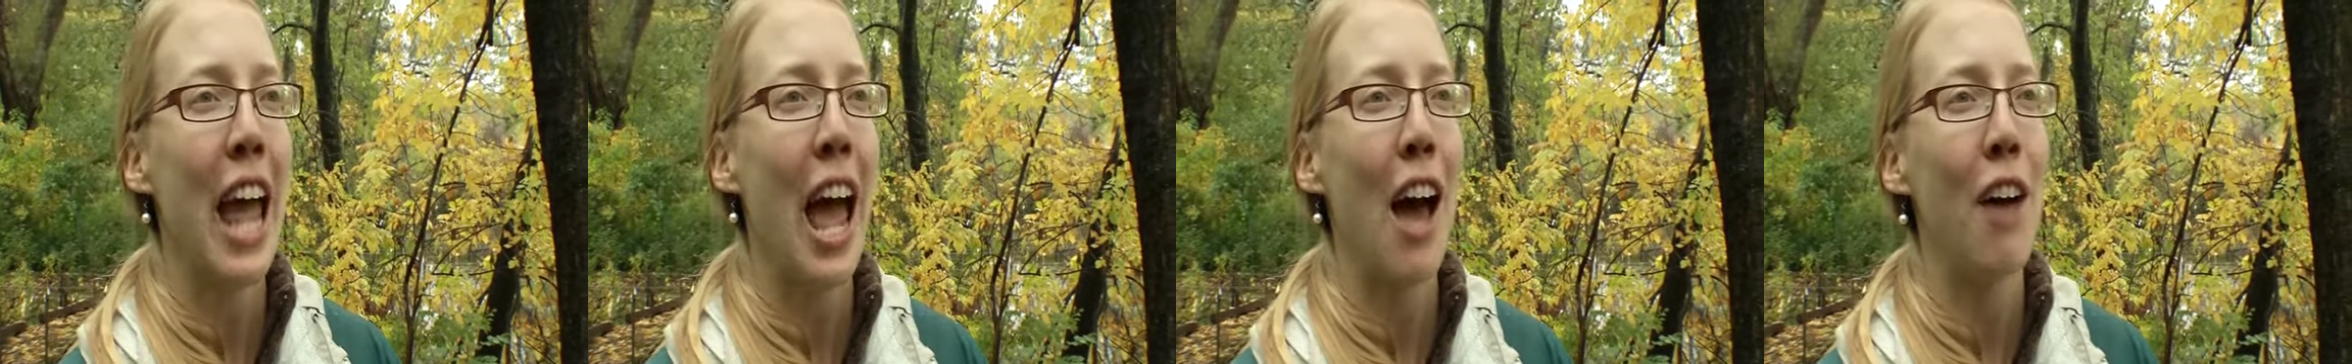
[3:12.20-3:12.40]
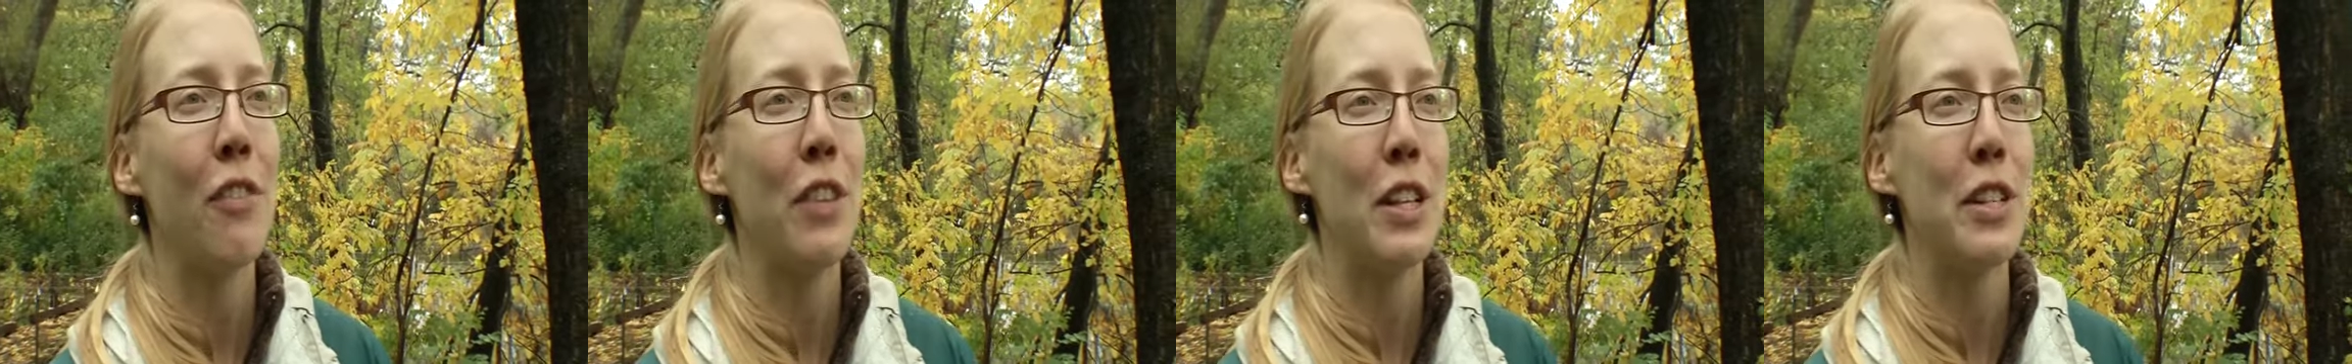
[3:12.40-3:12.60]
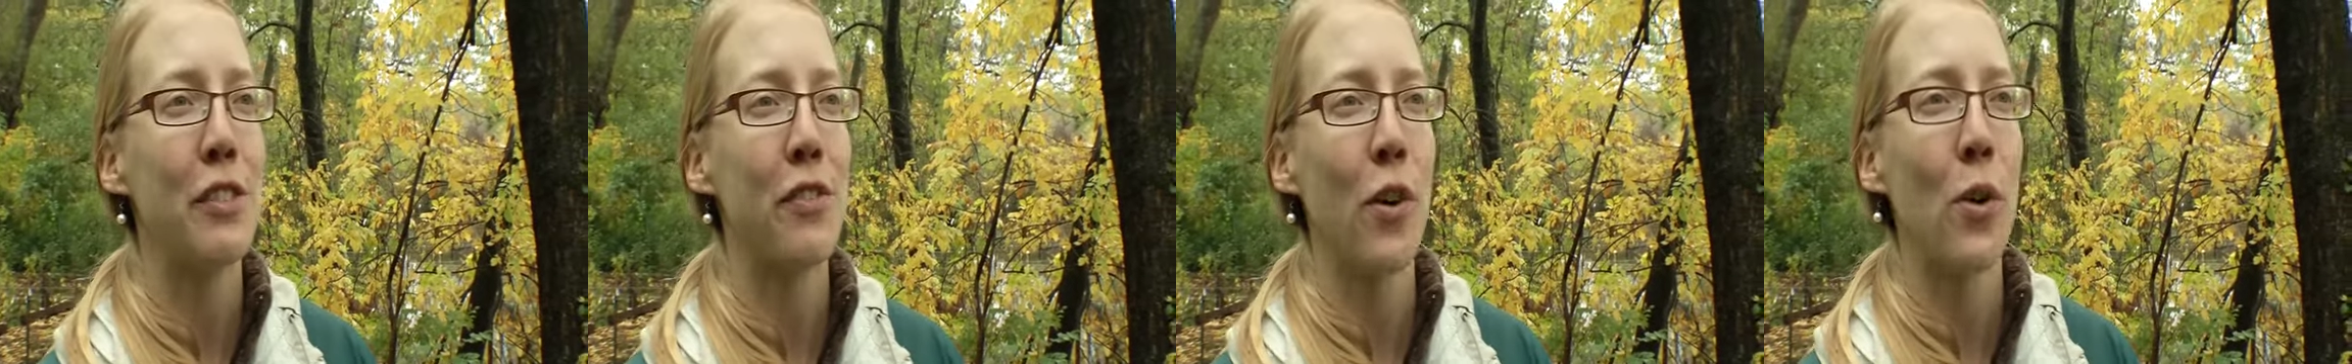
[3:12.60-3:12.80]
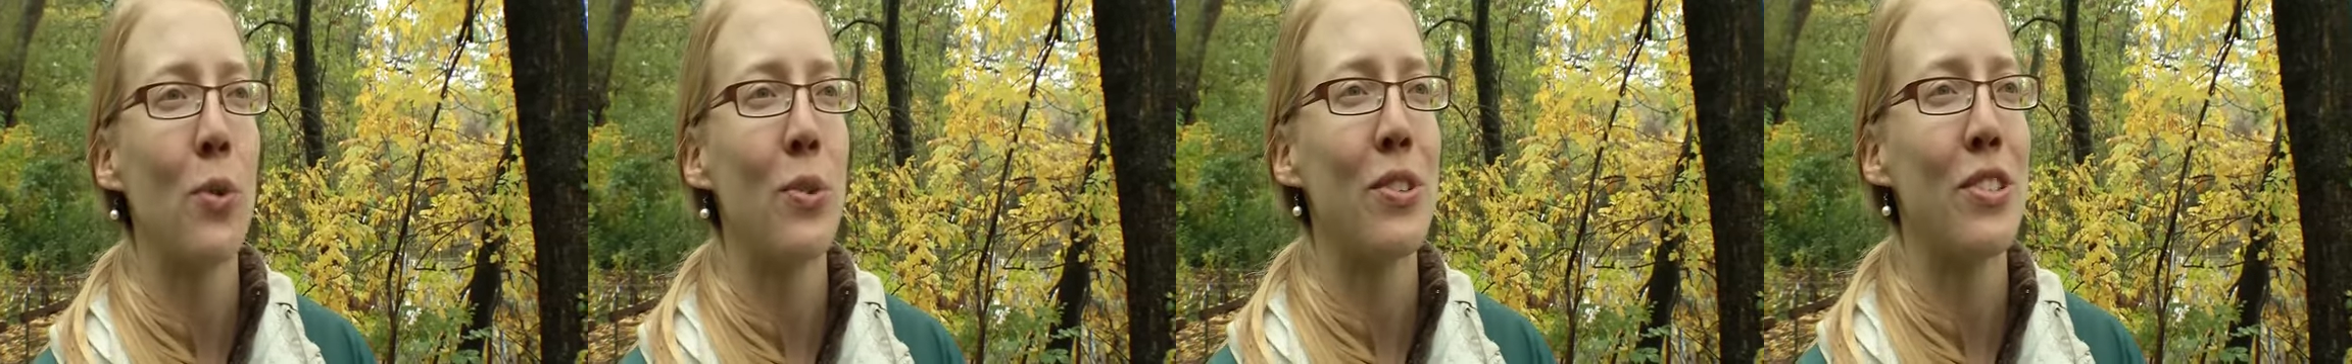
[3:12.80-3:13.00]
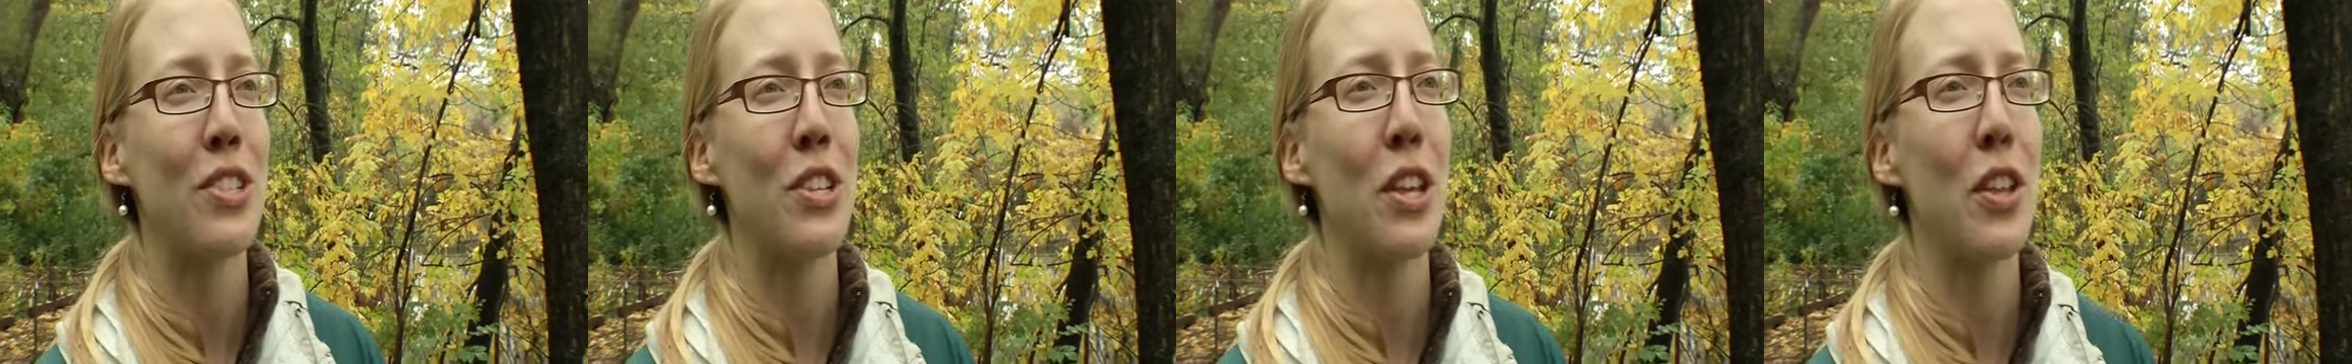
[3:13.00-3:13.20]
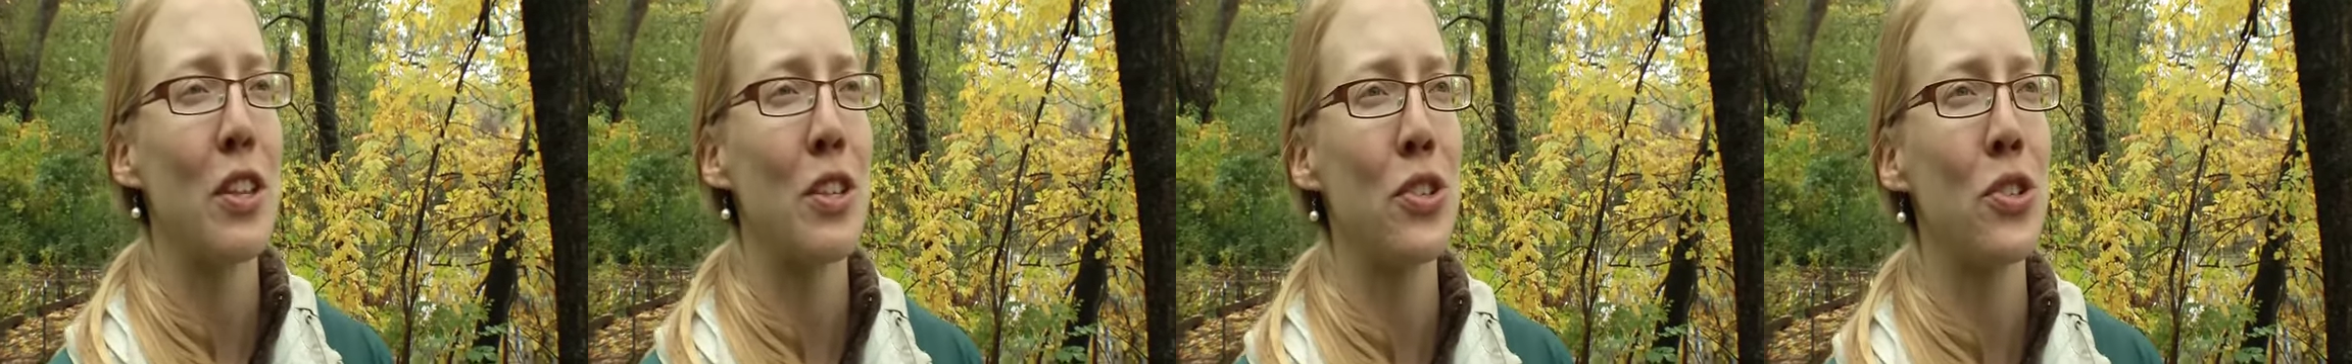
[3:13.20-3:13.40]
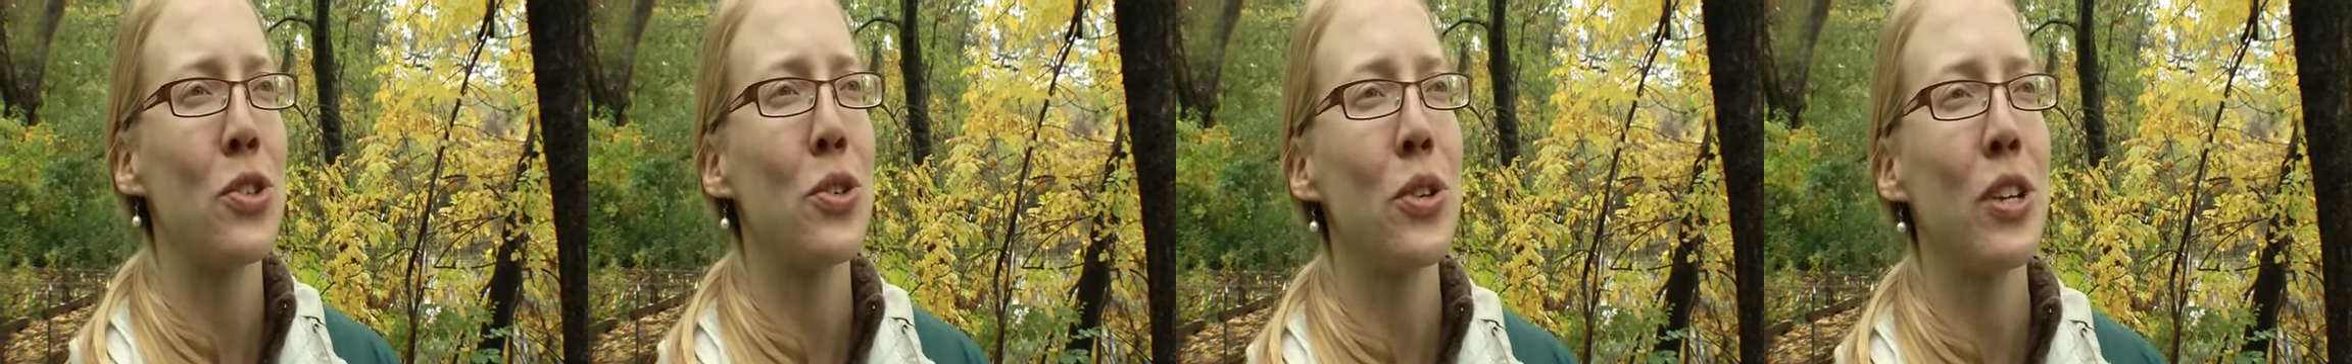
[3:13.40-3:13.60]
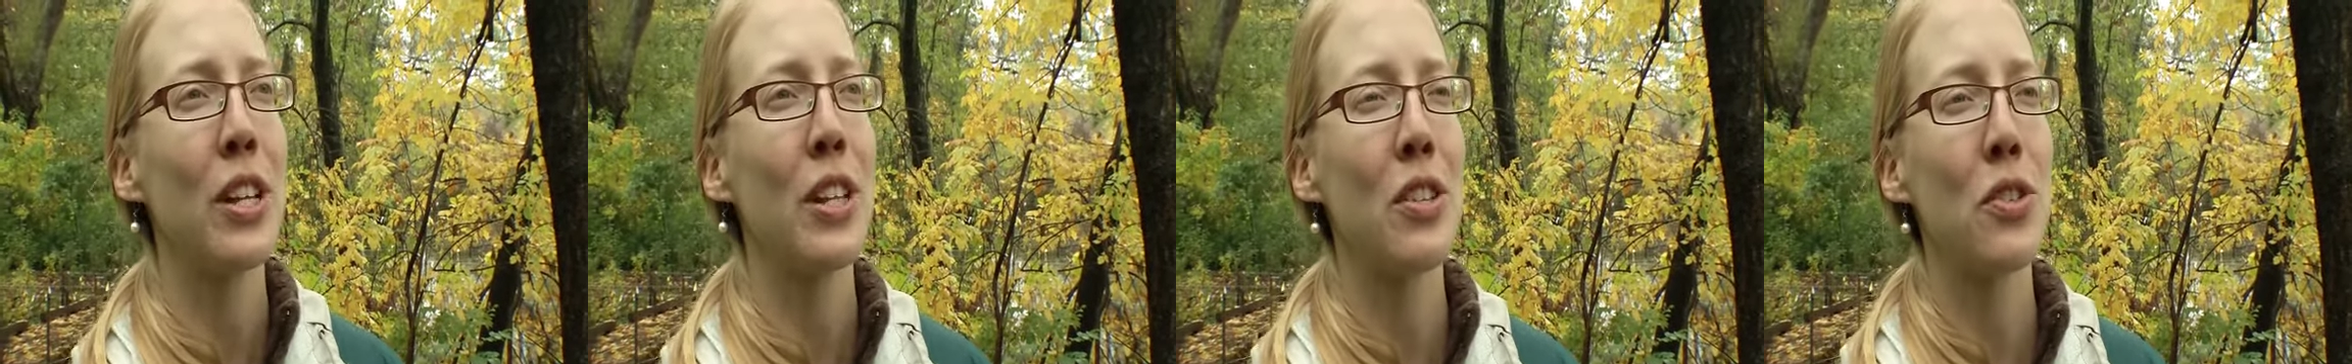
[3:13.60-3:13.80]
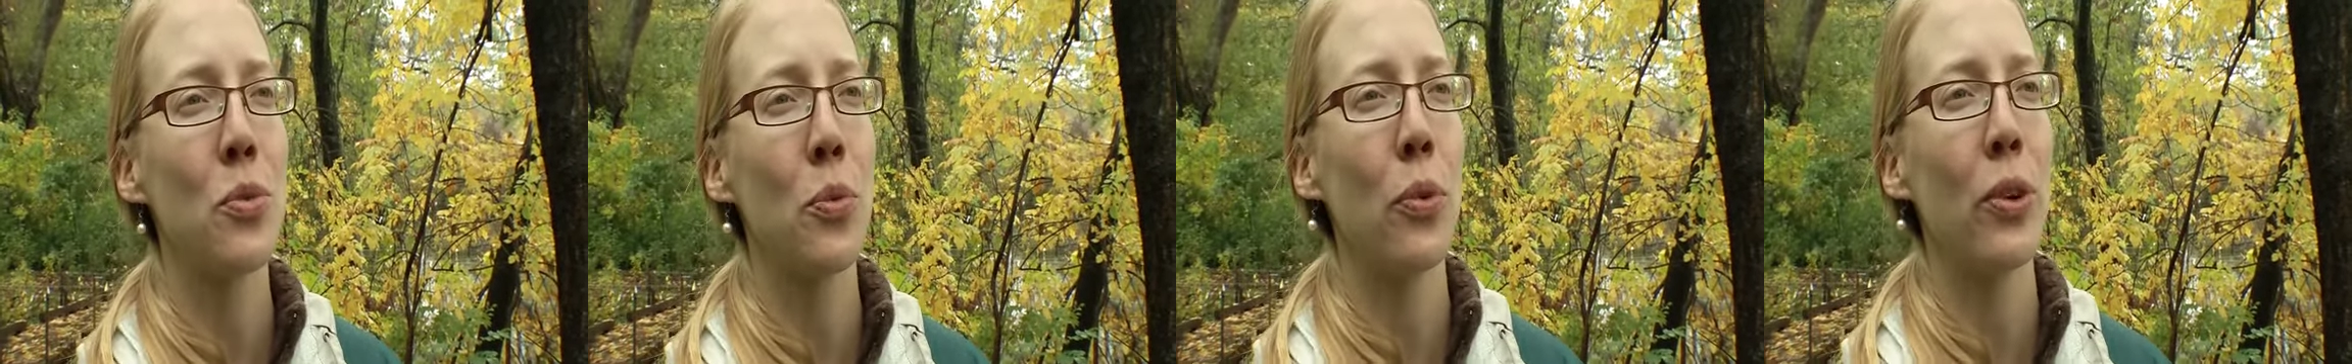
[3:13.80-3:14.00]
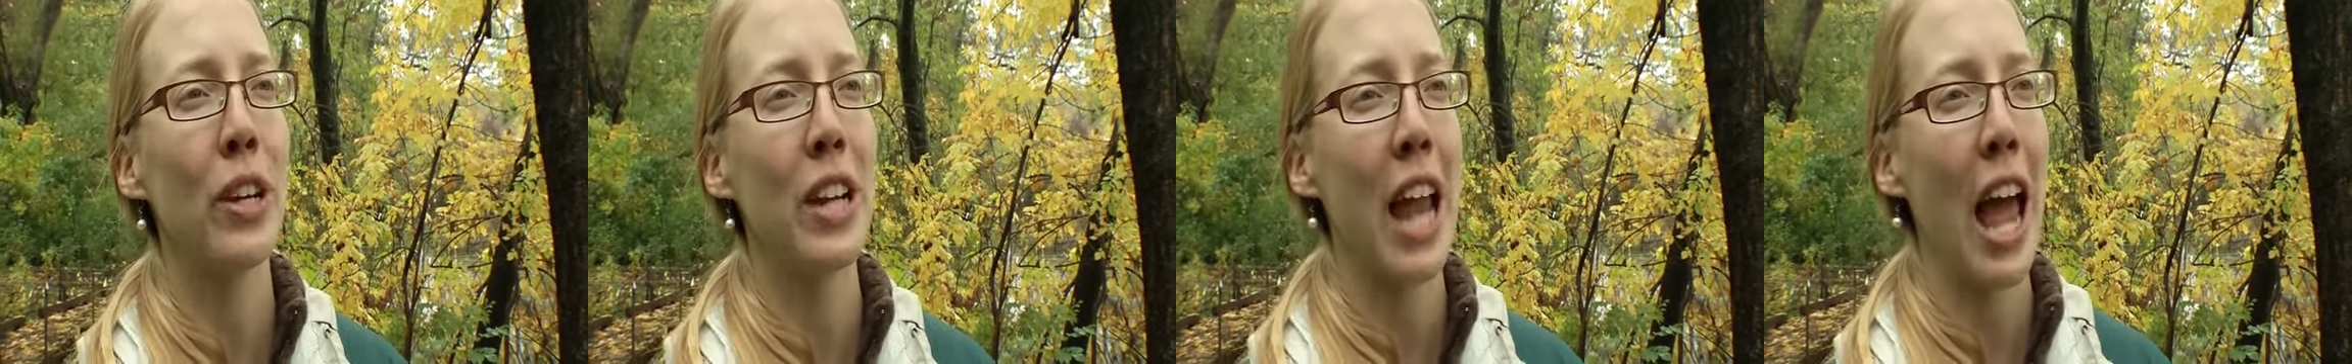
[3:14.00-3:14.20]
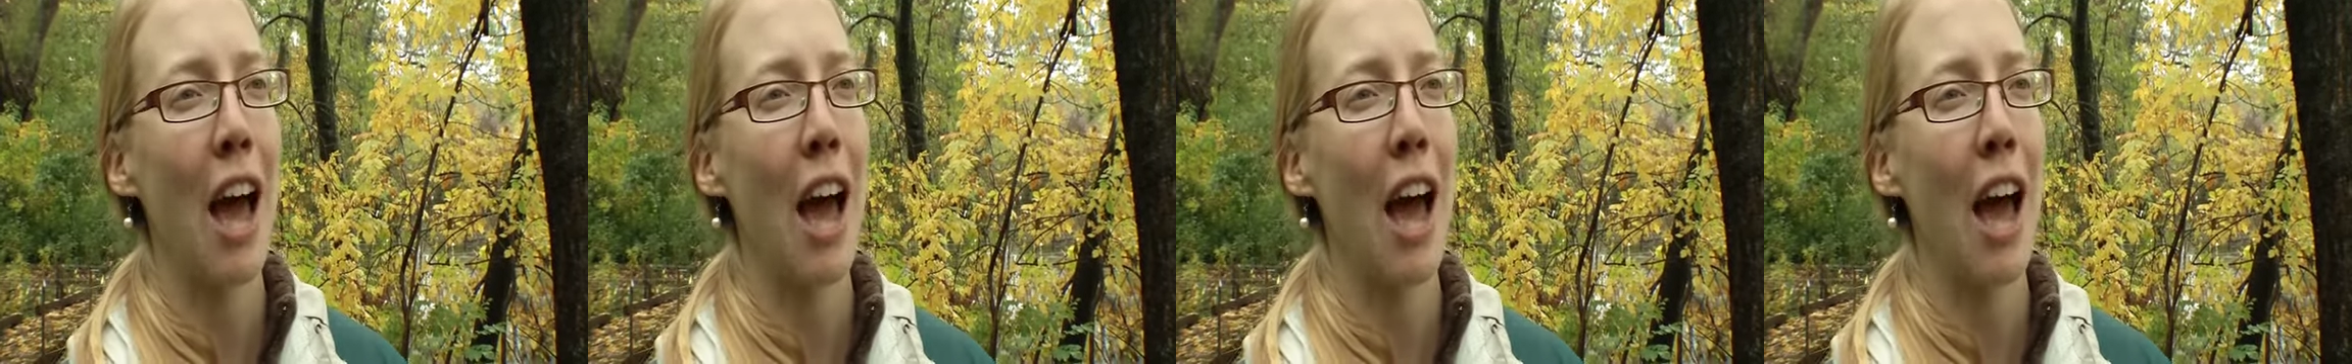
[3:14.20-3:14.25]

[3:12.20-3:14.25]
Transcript: have these phones, the students wouldn't